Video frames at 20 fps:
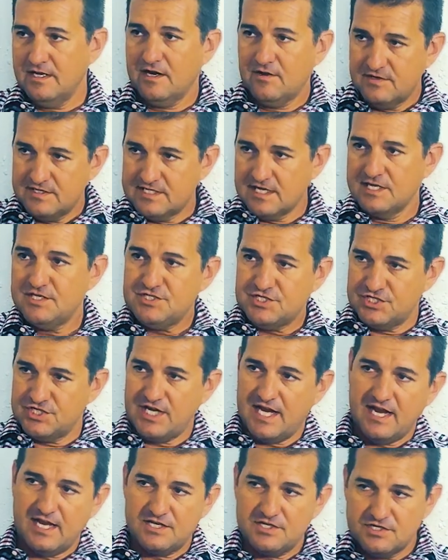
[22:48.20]
know, it does
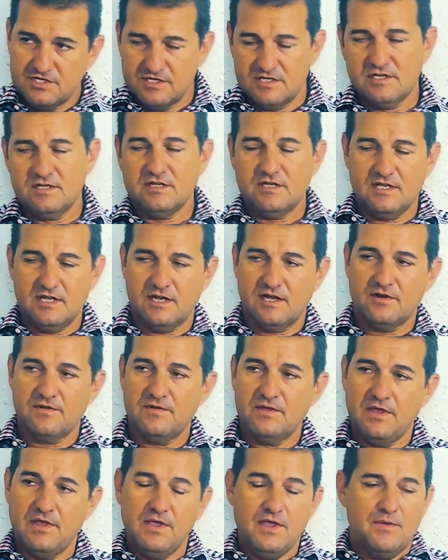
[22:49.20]
change. Yeah. You know,
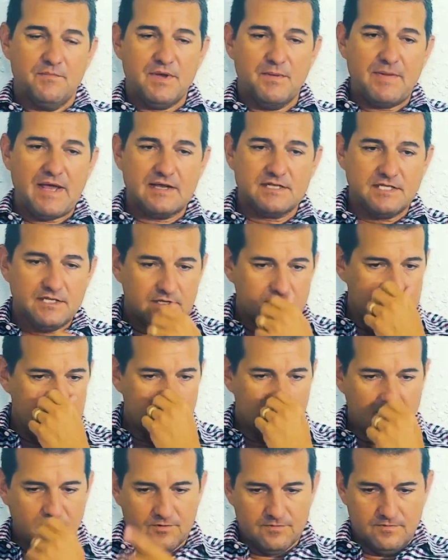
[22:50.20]
but back to, you
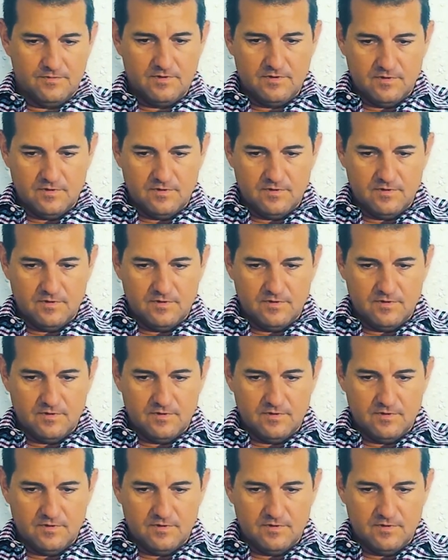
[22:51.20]
know,